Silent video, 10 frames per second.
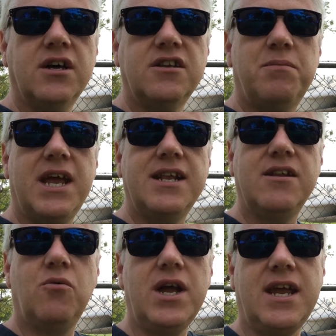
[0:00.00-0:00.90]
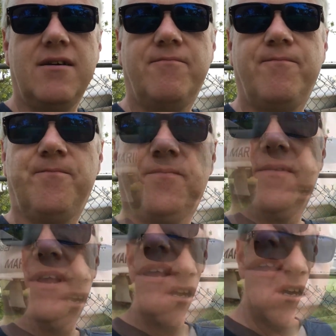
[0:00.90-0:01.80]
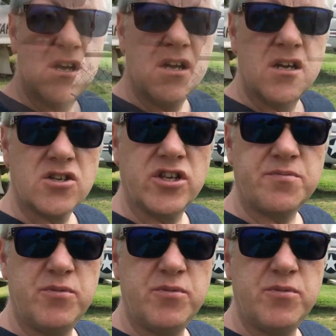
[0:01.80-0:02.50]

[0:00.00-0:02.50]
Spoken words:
to be hidden away. So this